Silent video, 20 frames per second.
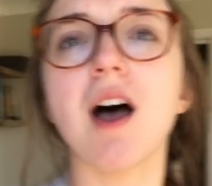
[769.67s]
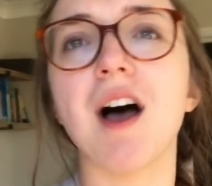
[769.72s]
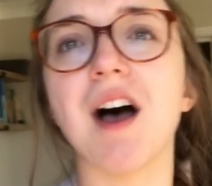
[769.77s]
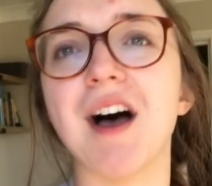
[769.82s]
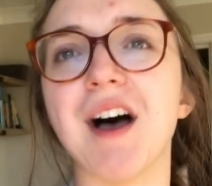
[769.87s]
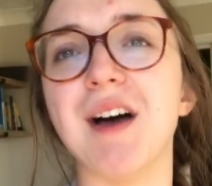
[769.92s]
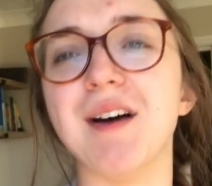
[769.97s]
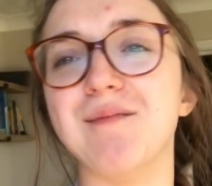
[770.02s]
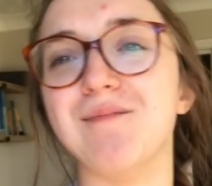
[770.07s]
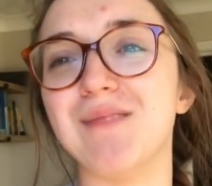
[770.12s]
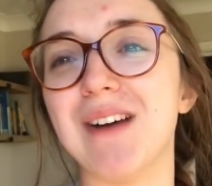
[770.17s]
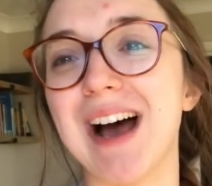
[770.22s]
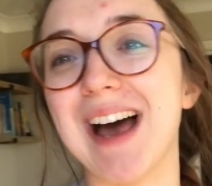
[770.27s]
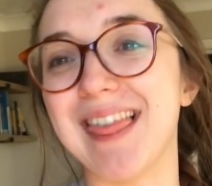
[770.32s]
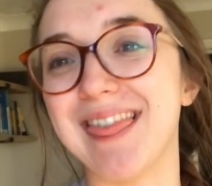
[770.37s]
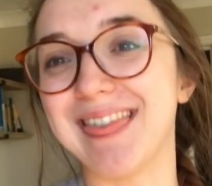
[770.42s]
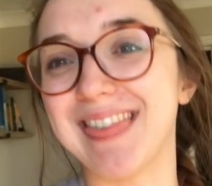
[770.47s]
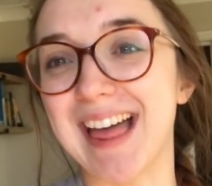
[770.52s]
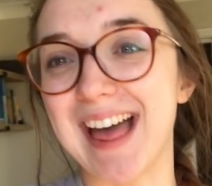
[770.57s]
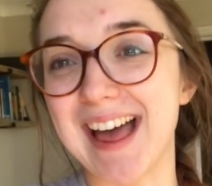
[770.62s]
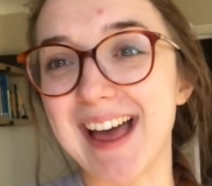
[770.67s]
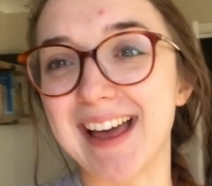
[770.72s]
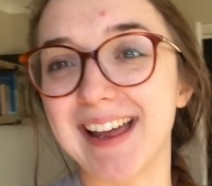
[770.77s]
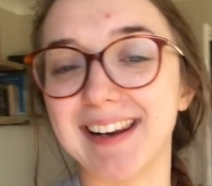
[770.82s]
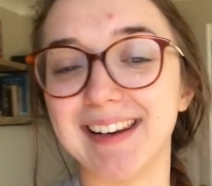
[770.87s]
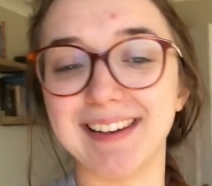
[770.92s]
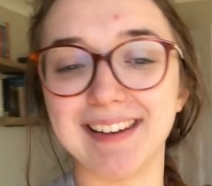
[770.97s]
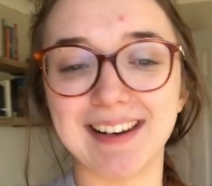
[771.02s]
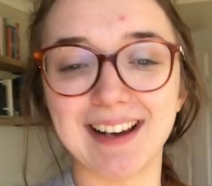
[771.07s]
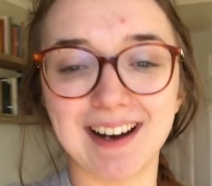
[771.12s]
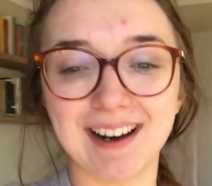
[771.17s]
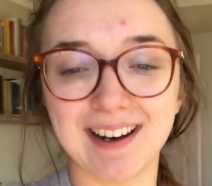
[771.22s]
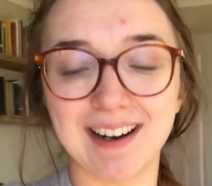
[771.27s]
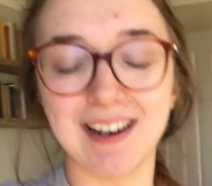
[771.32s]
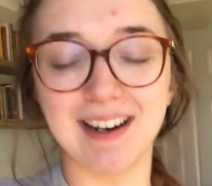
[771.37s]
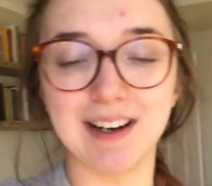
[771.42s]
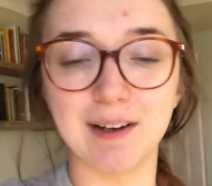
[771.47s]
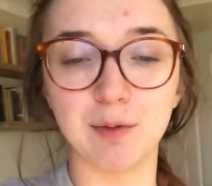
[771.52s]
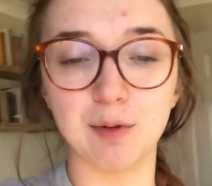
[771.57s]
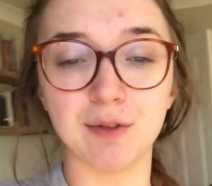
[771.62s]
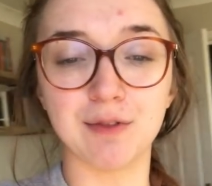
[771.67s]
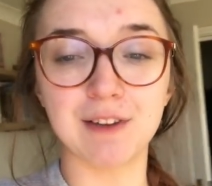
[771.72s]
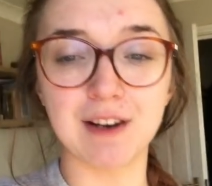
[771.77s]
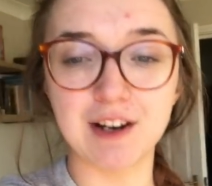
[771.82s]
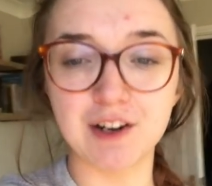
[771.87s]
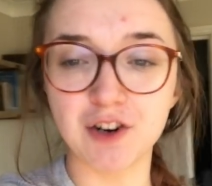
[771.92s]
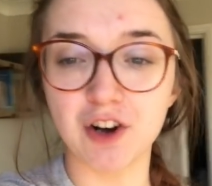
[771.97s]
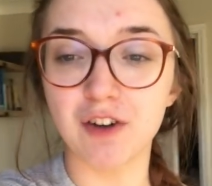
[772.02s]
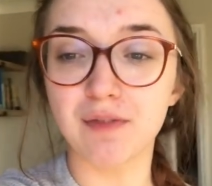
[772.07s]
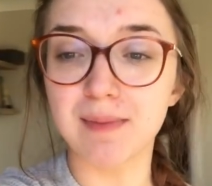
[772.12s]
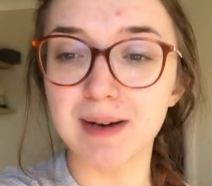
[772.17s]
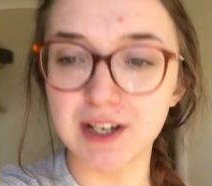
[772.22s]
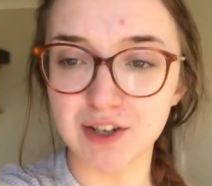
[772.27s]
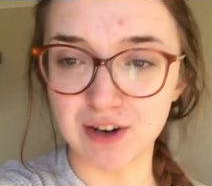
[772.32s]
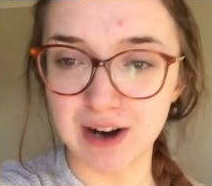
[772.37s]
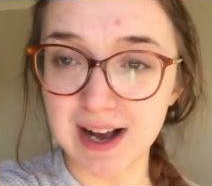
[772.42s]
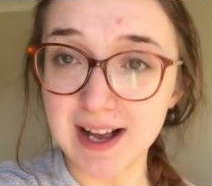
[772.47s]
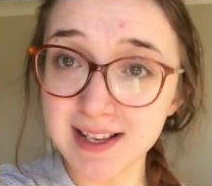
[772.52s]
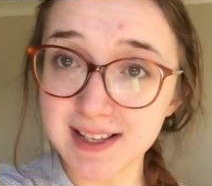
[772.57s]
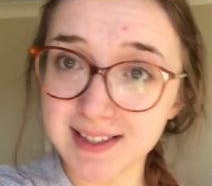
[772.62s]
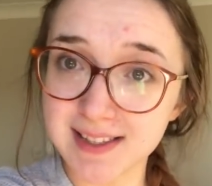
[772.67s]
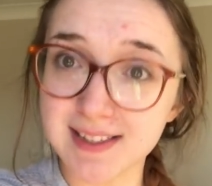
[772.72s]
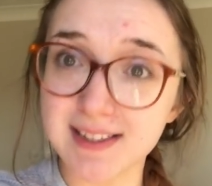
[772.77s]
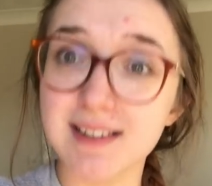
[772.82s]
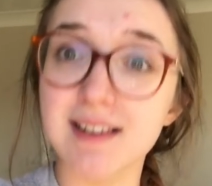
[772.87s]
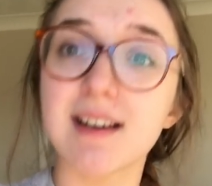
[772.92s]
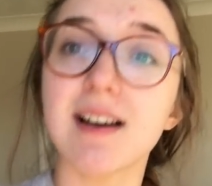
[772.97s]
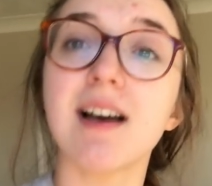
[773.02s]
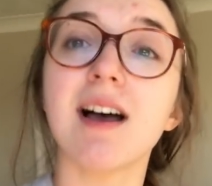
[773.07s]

Um, and then I will finish off my dress.